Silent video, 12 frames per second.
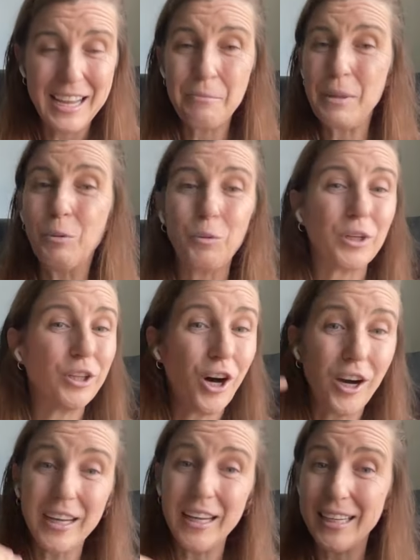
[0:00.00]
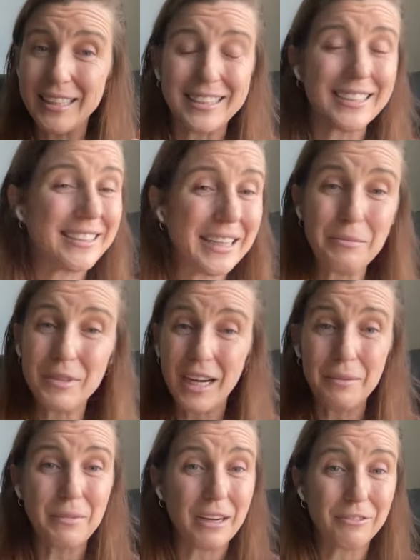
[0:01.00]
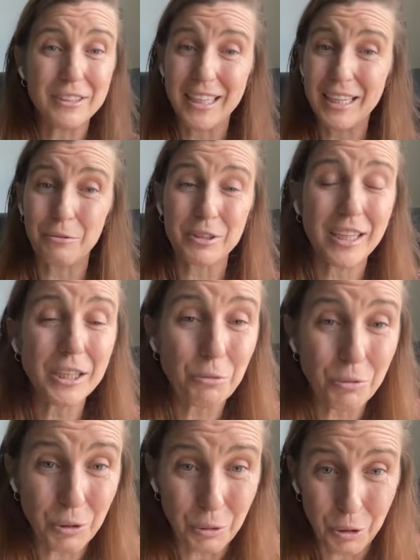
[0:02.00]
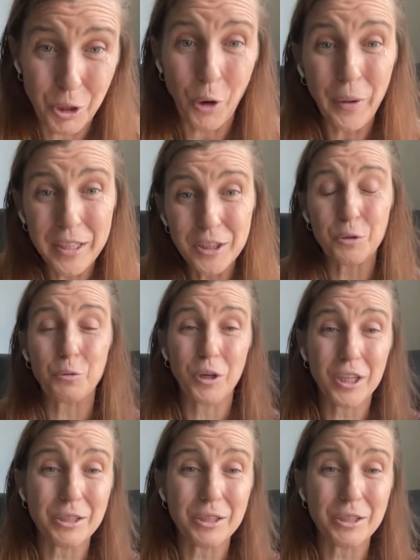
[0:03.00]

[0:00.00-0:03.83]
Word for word: People would log in at the same time every day. It was like we were going to work.